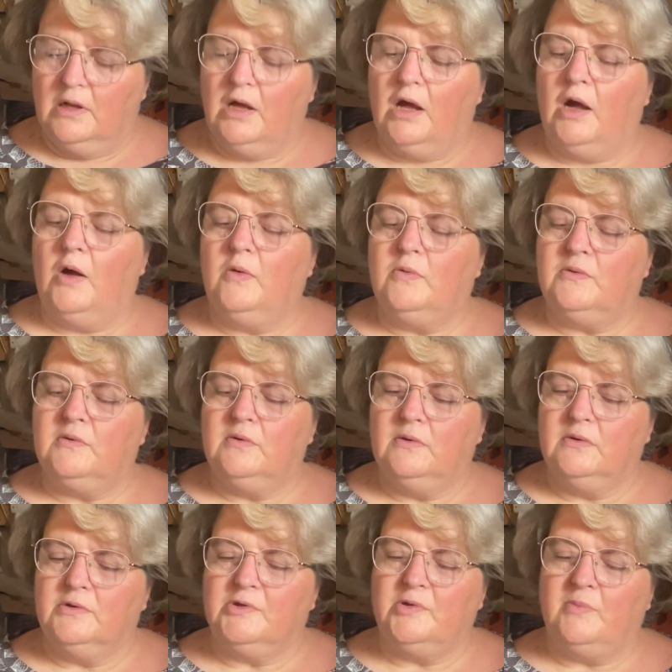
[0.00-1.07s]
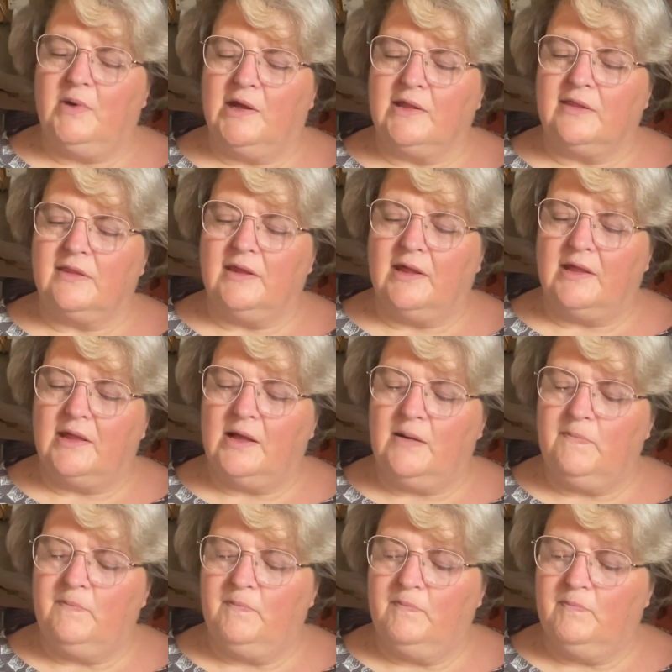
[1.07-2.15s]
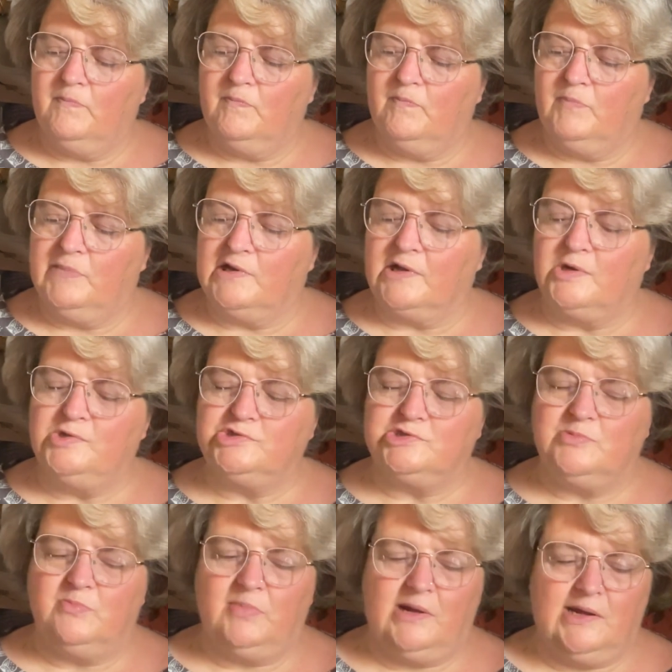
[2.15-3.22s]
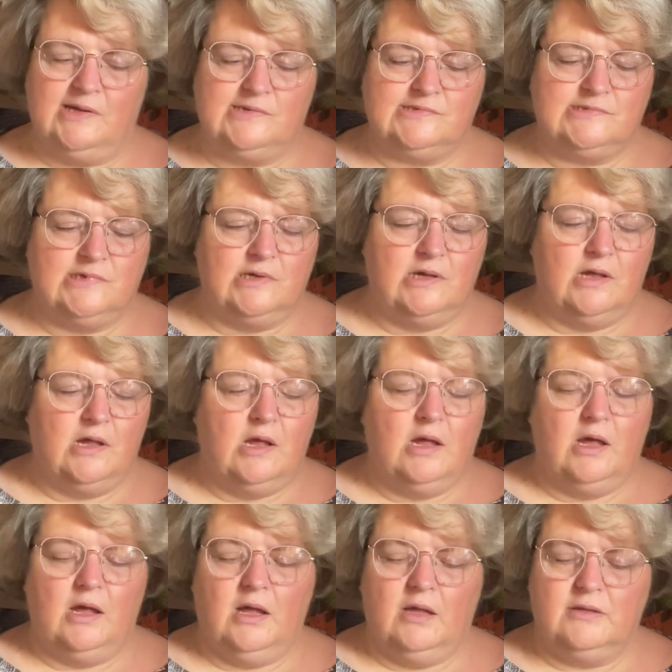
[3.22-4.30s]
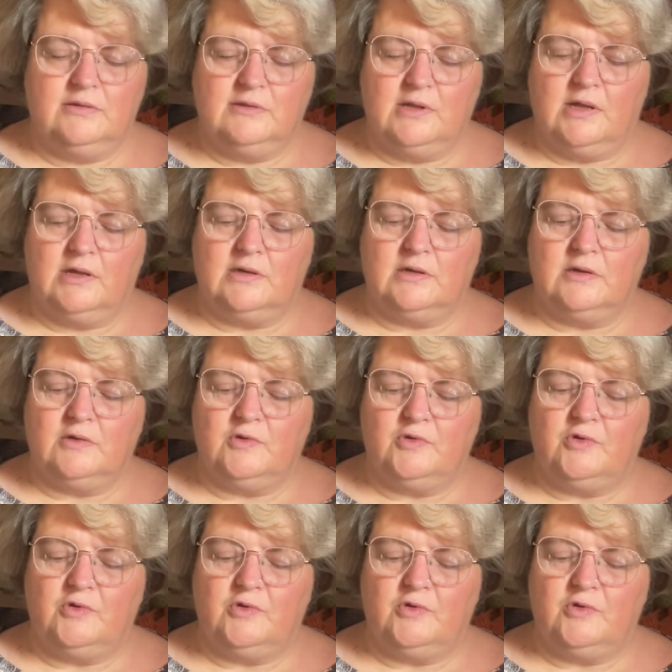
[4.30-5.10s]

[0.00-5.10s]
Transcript: Oh, you make the pin cushion pad and then